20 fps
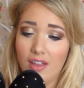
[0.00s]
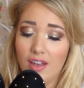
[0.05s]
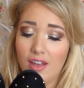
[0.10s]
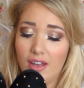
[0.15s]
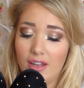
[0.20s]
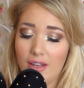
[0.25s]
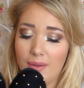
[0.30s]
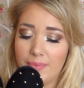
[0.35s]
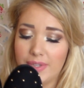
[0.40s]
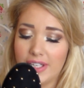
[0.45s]

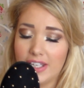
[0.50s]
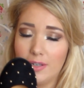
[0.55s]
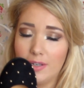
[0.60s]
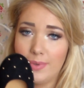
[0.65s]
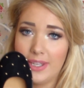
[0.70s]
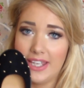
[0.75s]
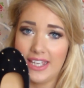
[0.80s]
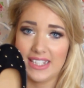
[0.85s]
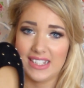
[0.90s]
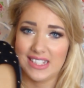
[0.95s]
They're going to
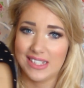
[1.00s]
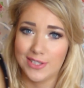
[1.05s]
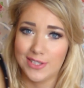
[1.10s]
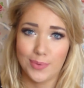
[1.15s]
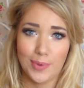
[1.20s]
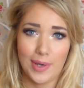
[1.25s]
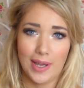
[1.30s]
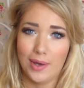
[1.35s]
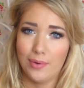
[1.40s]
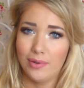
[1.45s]
be easy to
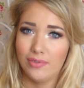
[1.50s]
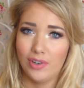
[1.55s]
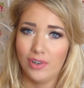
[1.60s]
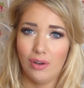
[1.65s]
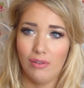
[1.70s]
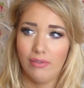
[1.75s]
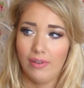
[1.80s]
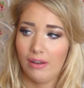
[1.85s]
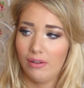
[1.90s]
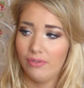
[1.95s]
wear with a
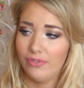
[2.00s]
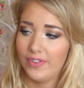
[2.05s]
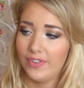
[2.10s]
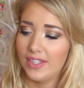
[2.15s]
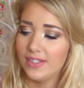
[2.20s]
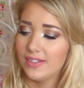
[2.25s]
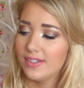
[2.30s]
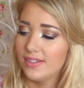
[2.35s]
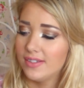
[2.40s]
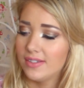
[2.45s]
lot of
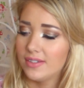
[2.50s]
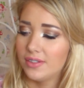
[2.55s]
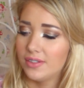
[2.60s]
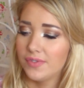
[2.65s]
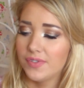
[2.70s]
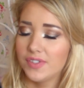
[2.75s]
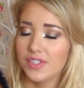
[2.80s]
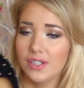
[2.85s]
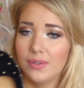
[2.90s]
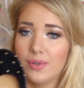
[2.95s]
outfits and
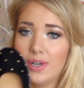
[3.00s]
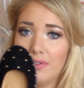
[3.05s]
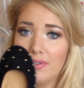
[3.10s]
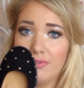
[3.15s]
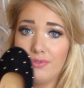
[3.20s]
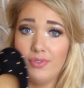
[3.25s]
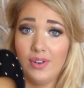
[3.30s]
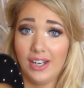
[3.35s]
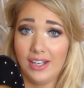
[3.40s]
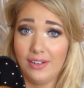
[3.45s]
stuff, so I
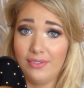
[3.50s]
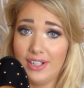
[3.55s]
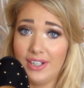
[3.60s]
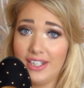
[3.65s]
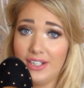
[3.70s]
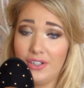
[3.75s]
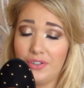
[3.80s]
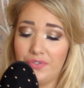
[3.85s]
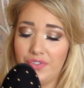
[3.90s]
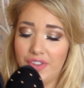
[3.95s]
really,
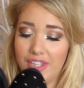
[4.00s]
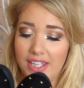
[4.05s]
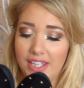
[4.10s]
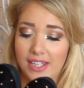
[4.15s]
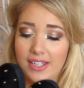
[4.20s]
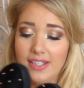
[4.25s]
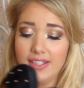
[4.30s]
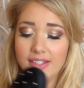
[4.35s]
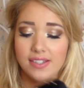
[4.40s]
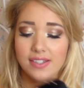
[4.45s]
really love
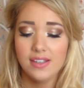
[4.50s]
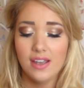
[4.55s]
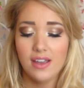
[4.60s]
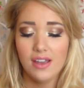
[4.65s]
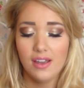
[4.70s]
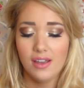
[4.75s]
these.